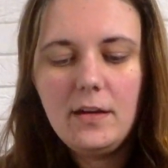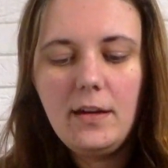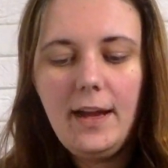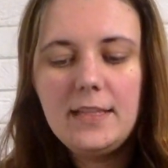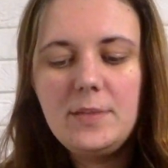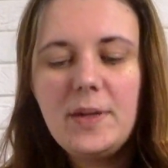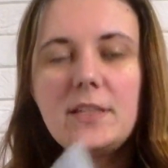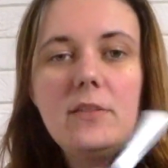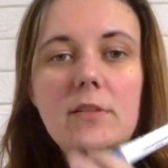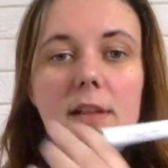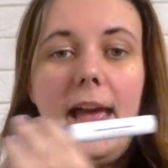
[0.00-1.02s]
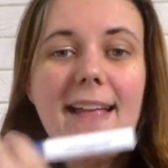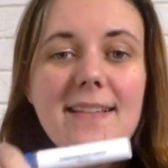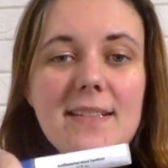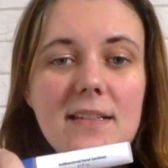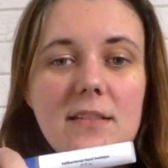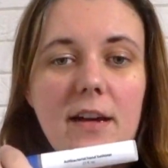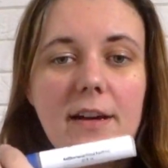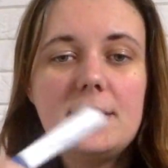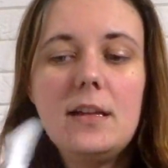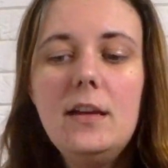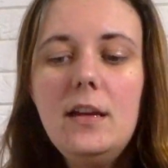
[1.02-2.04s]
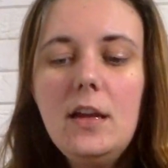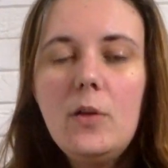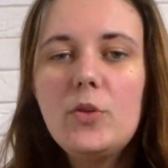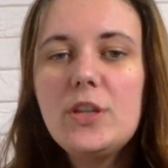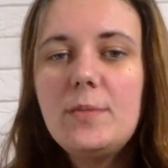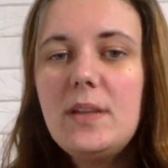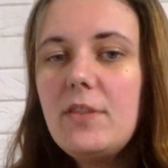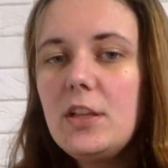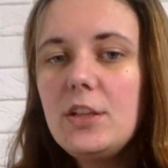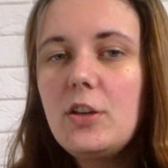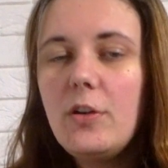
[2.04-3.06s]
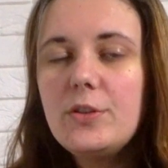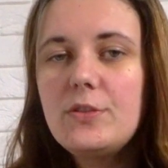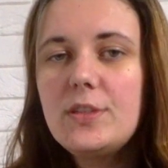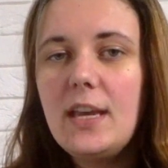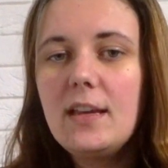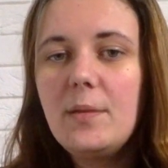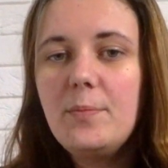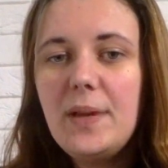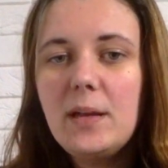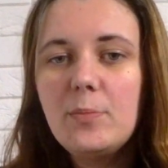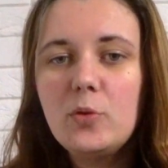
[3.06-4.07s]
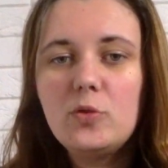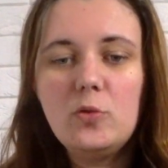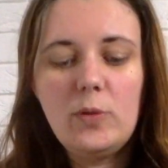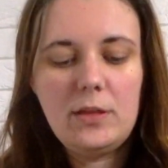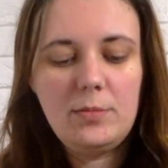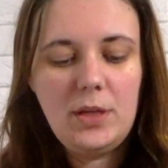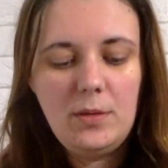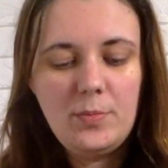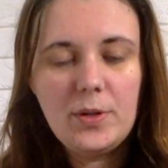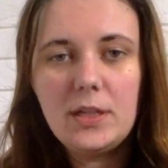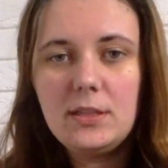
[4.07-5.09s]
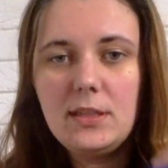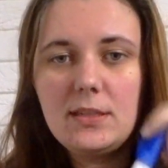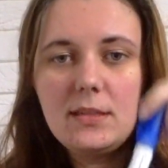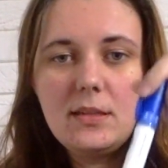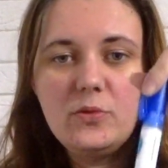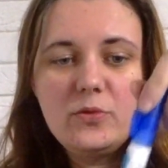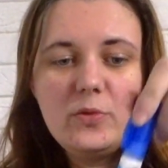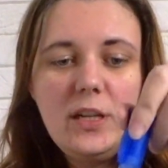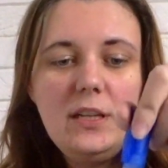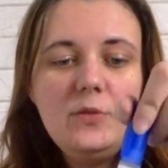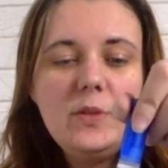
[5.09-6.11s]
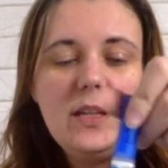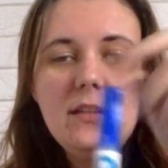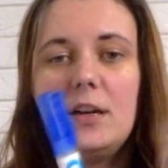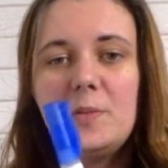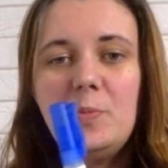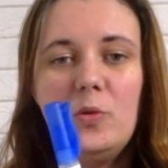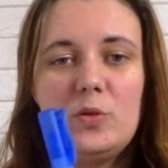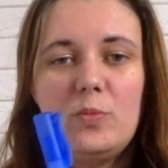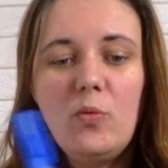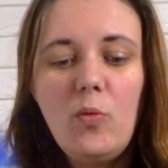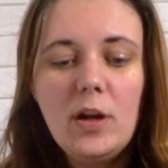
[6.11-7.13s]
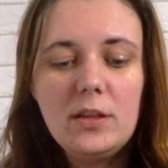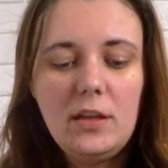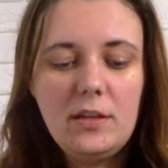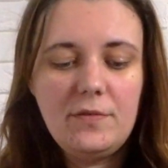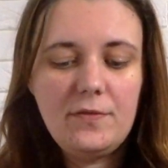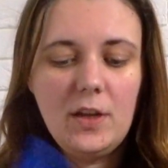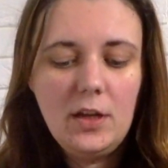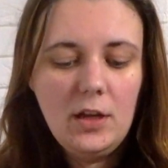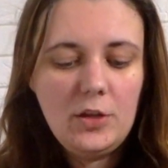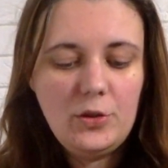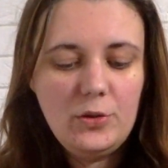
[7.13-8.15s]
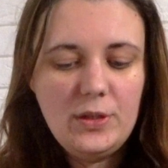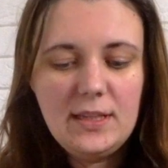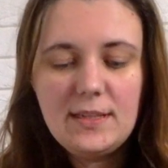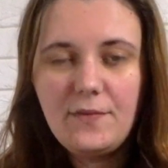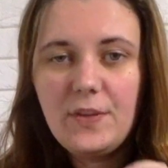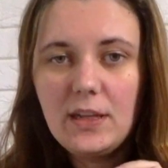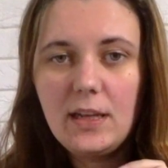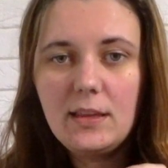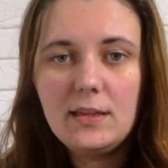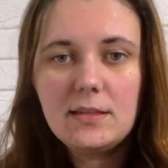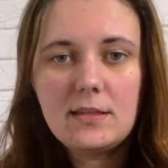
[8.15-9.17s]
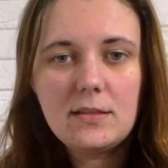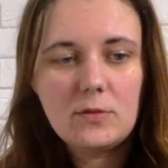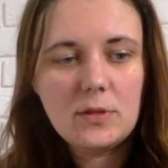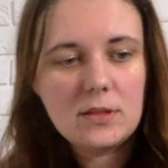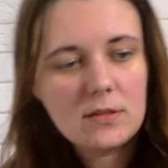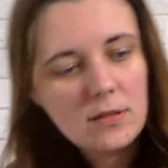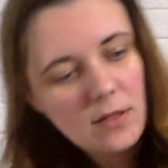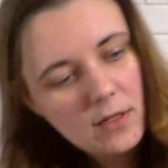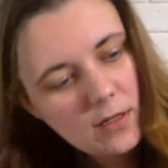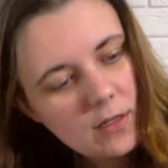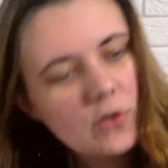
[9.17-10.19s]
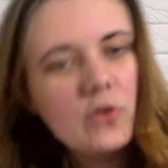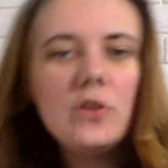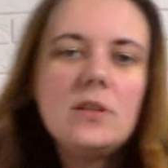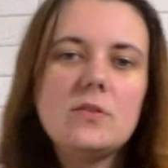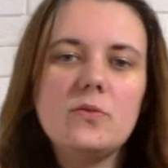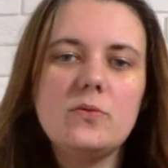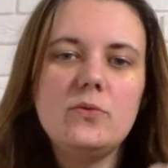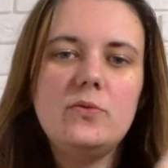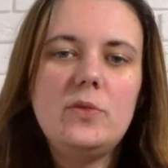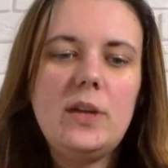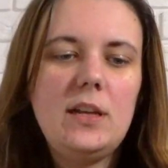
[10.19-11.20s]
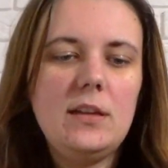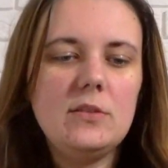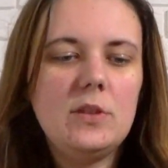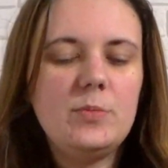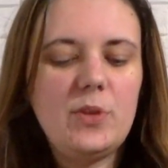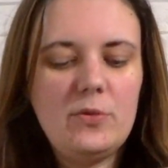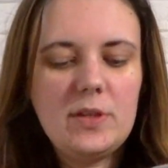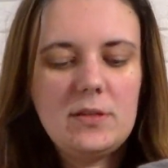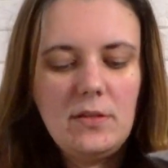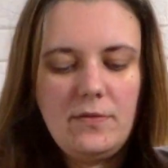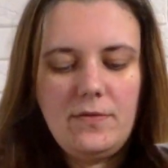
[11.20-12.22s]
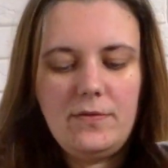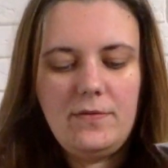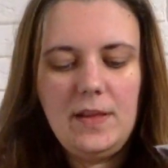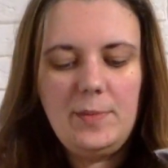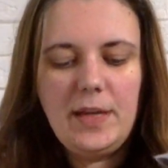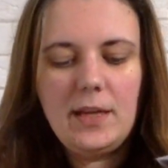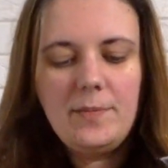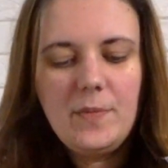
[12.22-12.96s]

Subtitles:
antibacterial hand sanitizer, which I'm definitely going to take a bigger bottle with me, but this is a really, really nice portable one if you need something like this. So this is, she's really into the process of filming.